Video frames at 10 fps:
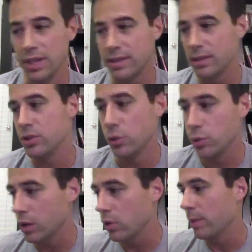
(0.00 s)
listen to
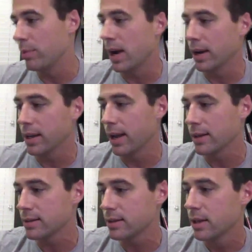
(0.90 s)
Knucklehead
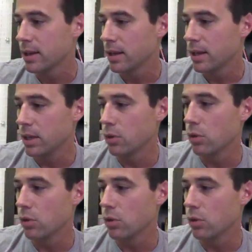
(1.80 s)
Podcast here